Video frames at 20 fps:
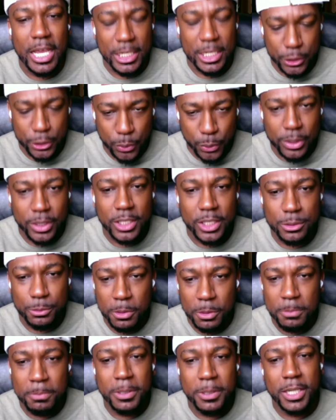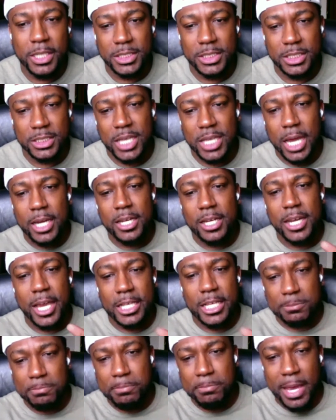enjoy this one because it's got a
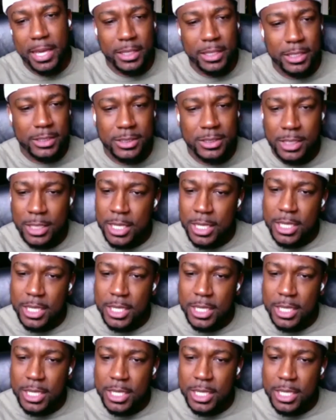nice balance.